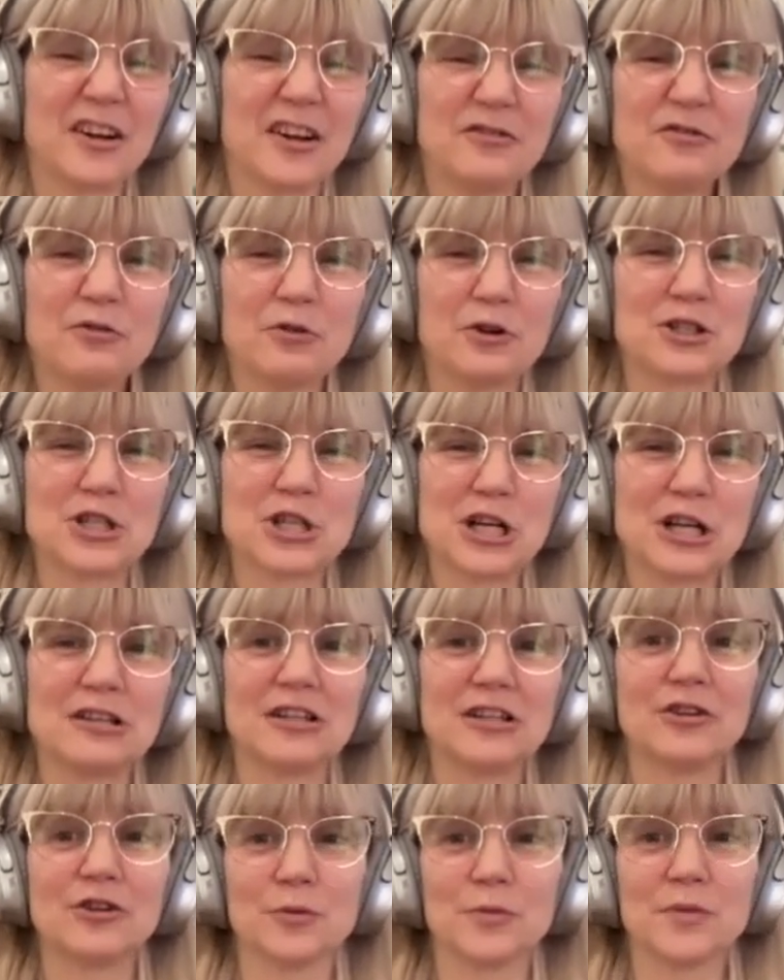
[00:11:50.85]

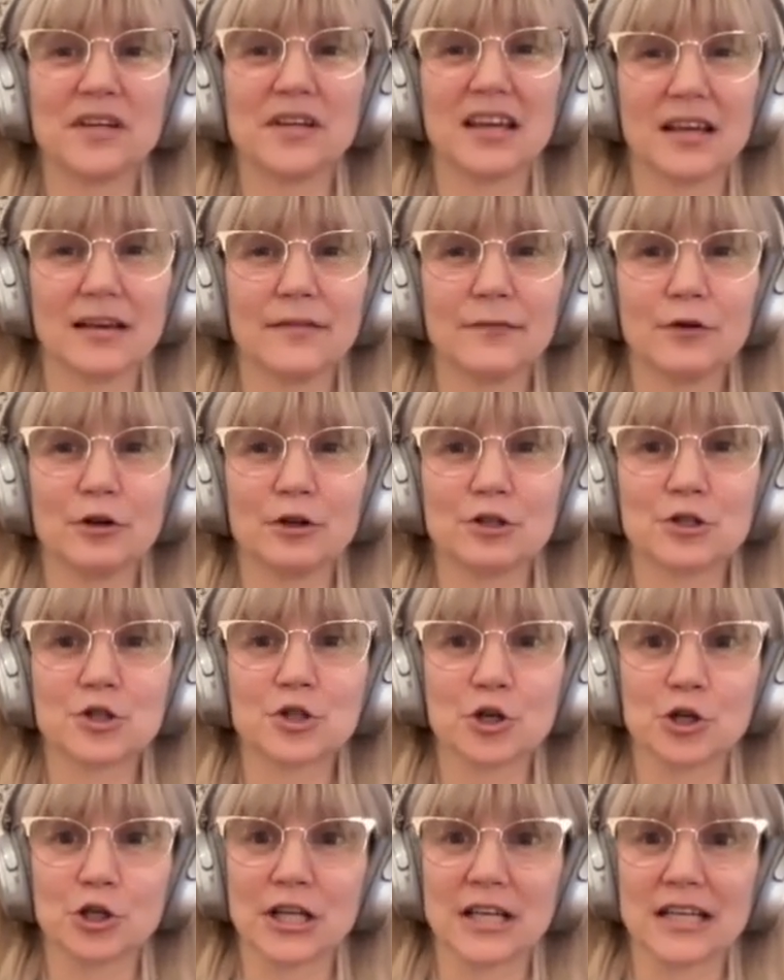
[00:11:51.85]
unfortunately their behavior is
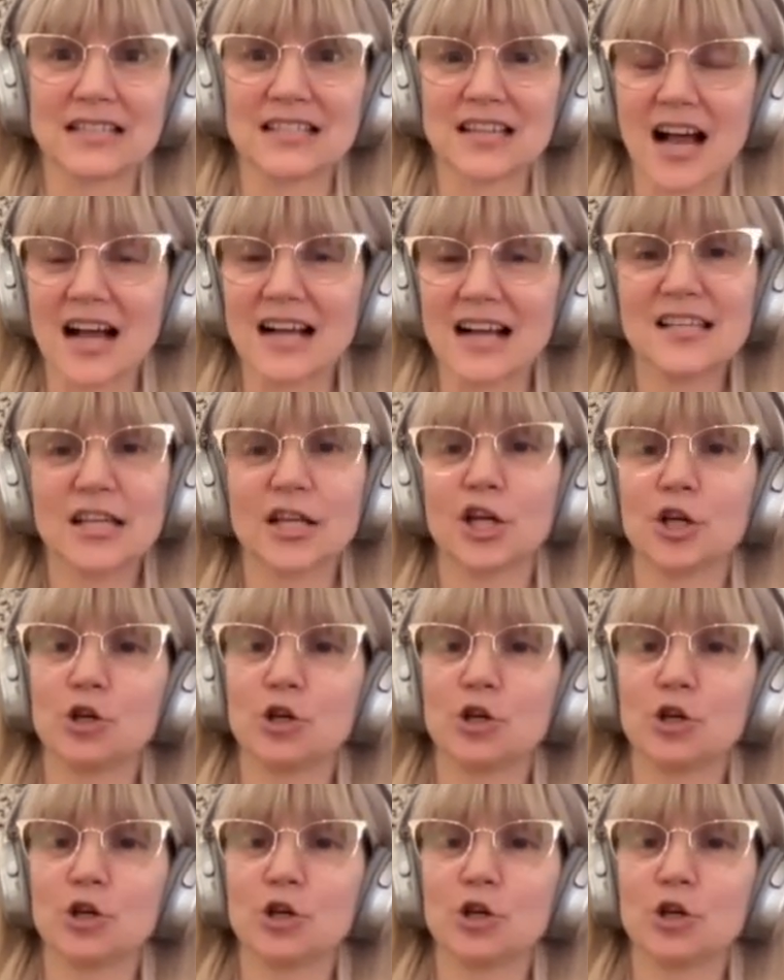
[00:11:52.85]
turning toxic